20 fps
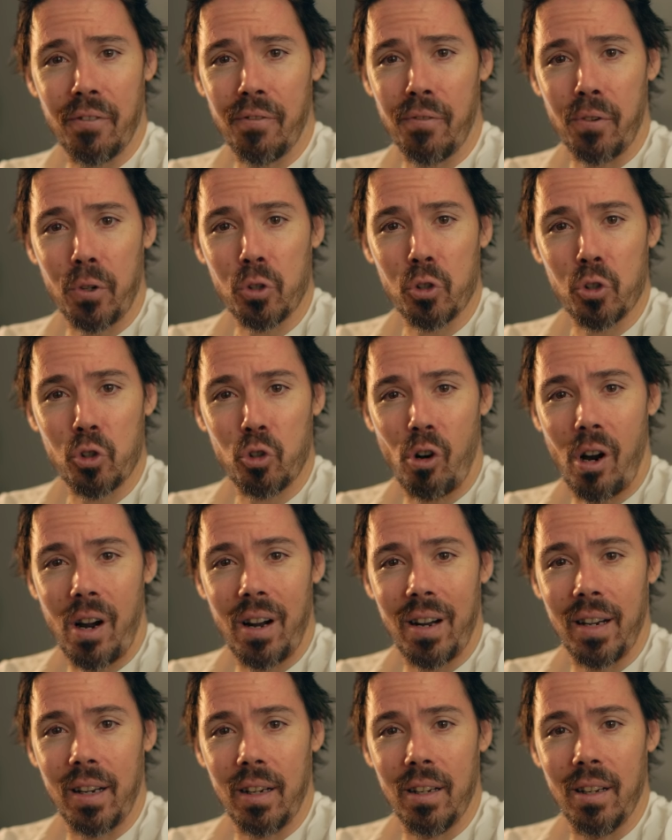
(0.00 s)
like first
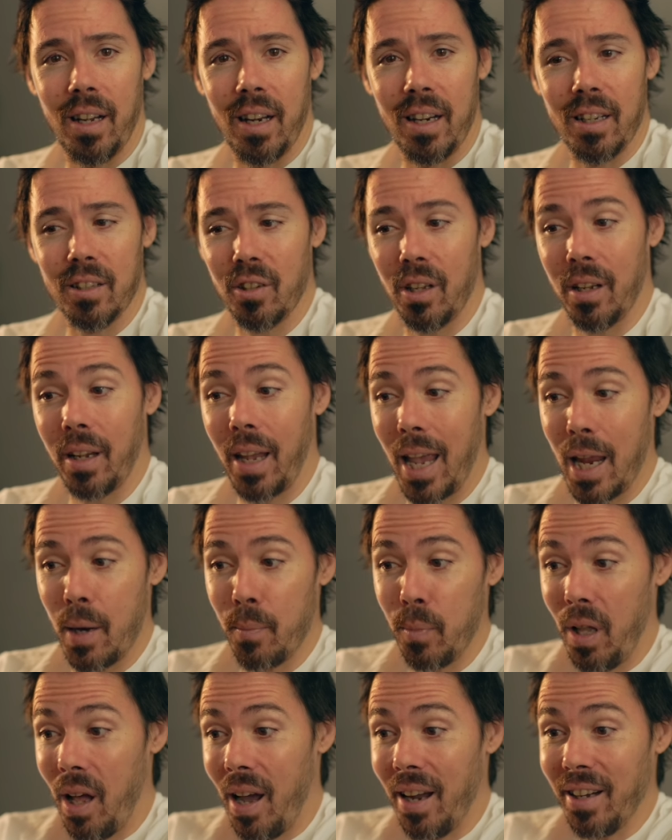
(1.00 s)
try and it's like
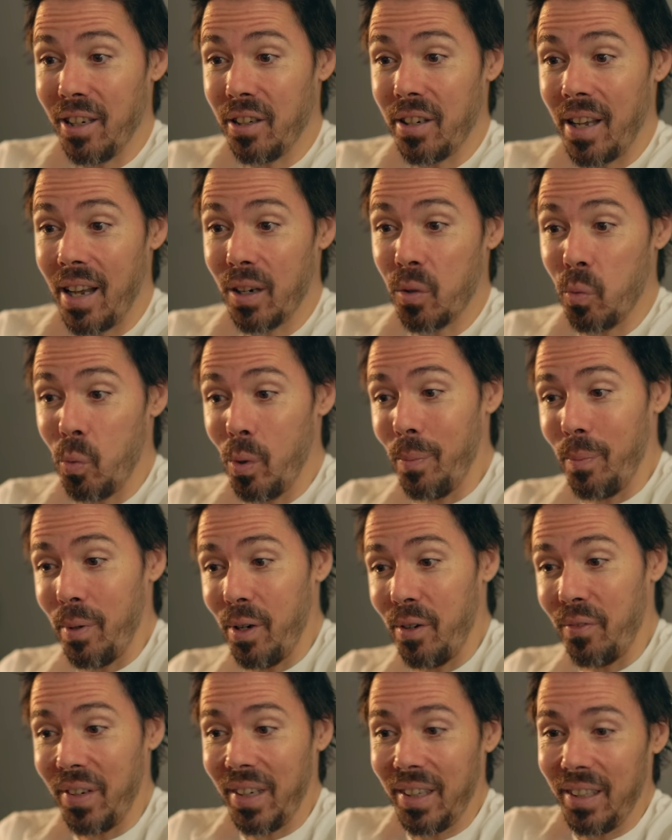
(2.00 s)
animal eye detect, we're
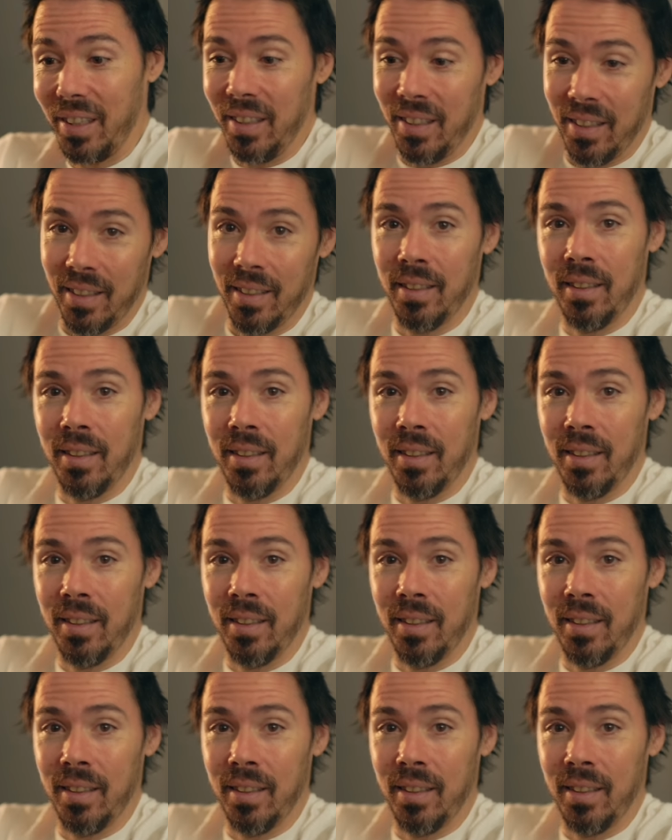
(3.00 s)
perfect.